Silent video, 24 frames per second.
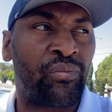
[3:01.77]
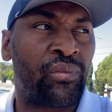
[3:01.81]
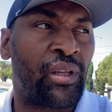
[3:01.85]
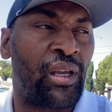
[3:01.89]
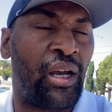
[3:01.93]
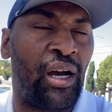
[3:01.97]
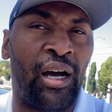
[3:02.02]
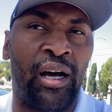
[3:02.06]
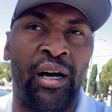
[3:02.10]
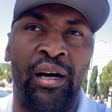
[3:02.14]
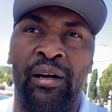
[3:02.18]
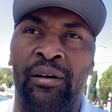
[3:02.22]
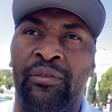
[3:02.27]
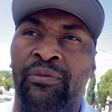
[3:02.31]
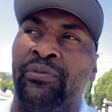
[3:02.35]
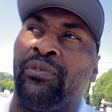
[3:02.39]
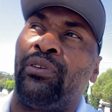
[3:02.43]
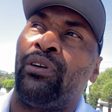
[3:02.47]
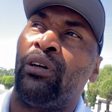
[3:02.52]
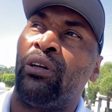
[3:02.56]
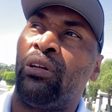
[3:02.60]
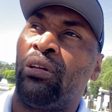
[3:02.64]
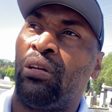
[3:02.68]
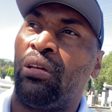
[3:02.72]
of,
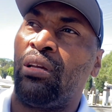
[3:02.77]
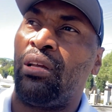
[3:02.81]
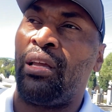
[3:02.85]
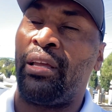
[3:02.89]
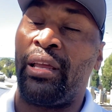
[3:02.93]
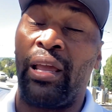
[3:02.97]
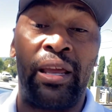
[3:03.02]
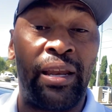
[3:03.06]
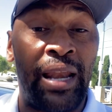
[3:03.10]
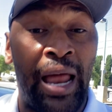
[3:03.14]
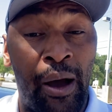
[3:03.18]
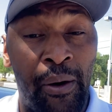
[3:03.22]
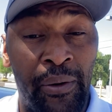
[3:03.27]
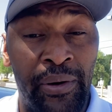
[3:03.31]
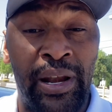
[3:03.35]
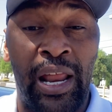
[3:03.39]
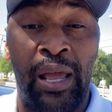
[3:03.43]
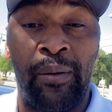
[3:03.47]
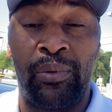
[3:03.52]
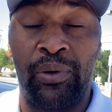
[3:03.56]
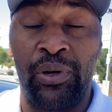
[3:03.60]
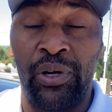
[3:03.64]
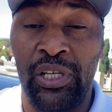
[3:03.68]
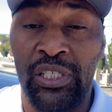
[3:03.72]
in our
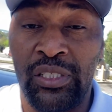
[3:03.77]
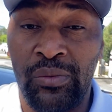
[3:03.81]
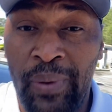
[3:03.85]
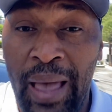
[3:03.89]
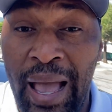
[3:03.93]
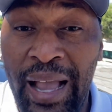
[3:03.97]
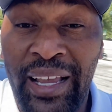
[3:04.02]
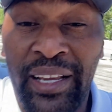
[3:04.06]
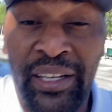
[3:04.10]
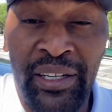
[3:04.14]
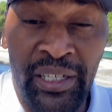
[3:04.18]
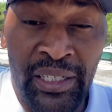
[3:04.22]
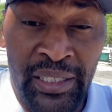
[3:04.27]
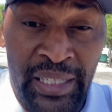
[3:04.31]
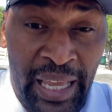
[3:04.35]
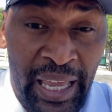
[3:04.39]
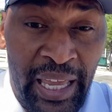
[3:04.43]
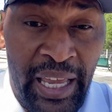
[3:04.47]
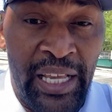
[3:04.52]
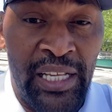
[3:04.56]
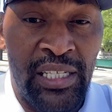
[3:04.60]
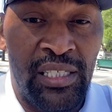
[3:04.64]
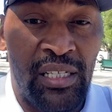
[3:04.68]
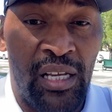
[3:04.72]
neighborhoods back in the
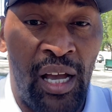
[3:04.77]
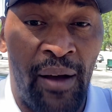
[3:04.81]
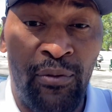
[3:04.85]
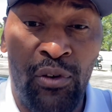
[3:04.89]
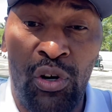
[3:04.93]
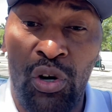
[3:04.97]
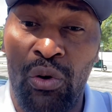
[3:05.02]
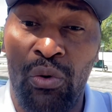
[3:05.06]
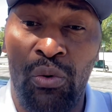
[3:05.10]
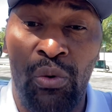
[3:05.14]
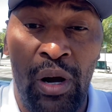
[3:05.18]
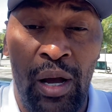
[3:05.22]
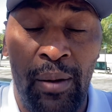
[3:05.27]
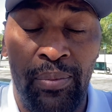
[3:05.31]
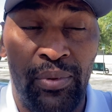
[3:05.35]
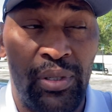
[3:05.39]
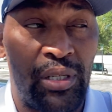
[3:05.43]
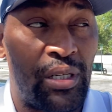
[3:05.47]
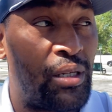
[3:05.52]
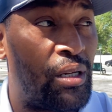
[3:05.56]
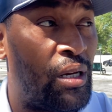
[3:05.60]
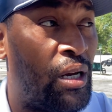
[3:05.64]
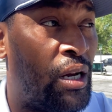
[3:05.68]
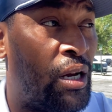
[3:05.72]
days, of corrupt
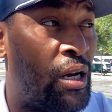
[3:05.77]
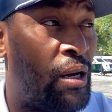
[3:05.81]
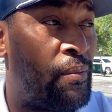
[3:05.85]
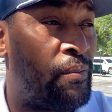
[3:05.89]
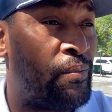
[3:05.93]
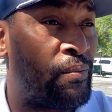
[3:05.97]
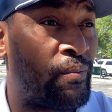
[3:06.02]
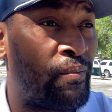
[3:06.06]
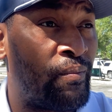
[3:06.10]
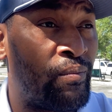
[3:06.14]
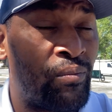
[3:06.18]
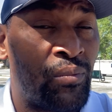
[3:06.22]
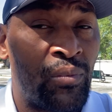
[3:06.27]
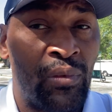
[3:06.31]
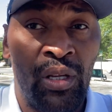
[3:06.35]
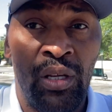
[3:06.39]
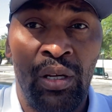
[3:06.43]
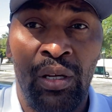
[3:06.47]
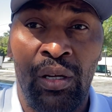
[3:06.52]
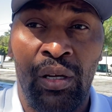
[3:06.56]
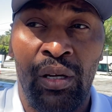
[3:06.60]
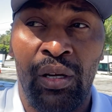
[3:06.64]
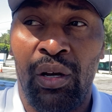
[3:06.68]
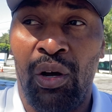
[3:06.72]

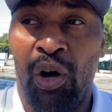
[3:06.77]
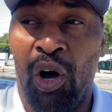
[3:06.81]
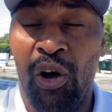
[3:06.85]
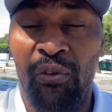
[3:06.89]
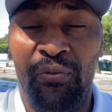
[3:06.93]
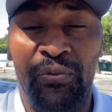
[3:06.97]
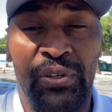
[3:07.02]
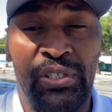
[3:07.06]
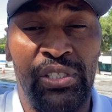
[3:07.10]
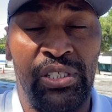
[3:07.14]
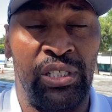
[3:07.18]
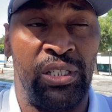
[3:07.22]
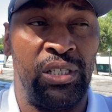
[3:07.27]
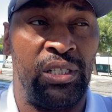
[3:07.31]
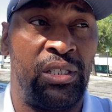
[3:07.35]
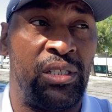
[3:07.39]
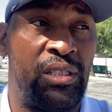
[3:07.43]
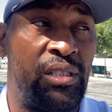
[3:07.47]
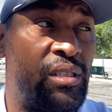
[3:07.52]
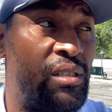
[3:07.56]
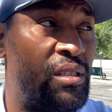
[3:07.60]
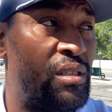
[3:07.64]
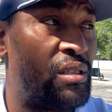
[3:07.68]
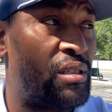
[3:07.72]

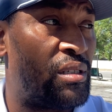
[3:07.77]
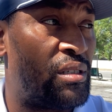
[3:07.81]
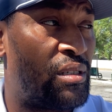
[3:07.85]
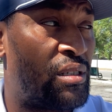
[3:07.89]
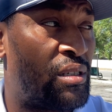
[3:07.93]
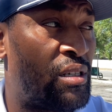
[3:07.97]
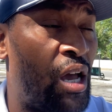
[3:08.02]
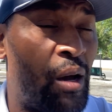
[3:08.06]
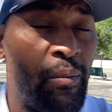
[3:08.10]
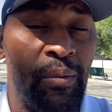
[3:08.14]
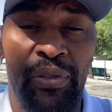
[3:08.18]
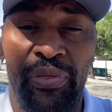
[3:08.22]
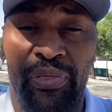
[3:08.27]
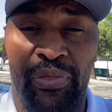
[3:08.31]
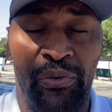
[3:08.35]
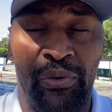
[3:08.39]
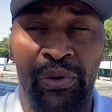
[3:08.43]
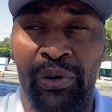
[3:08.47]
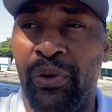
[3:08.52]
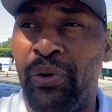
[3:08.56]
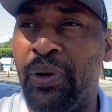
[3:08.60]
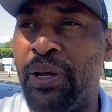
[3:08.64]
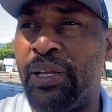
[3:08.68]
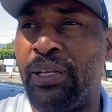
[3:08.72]
officers coming
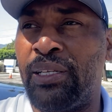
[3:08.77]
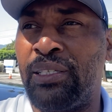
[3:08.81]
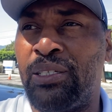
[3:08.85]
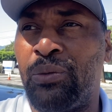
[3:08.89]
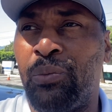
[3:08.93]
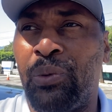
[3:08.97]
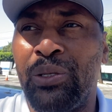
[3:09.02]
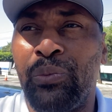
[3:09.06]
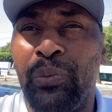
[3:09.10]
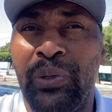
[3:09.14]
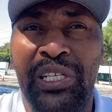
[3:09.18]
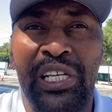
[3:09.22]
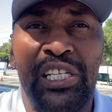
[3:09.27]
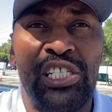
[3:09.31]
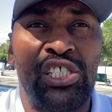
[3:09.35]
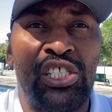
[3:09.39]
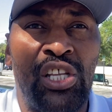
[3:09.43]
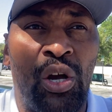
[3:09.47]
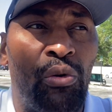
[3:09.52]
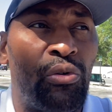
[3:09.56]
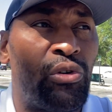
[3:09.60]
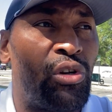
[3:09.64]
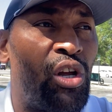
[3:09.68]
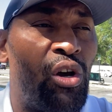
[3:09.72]
through, and we just
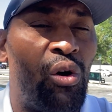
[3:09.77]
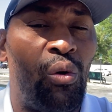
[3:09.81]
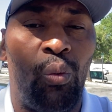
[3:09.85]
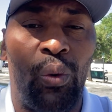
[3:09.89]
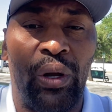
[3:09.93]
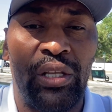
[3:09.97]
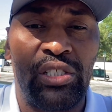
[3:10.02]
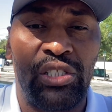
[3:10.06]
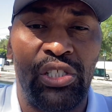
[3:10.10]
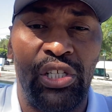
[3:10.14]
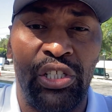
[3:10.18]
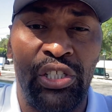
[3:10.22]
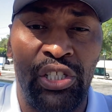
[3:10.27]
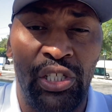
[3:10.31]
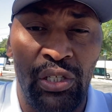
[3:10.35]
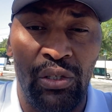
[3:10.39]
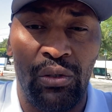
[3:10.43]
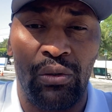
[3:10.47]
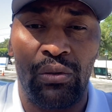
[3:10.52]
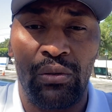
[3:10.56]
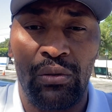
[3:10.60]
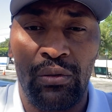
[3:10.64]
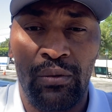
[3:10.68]
don't know what to do,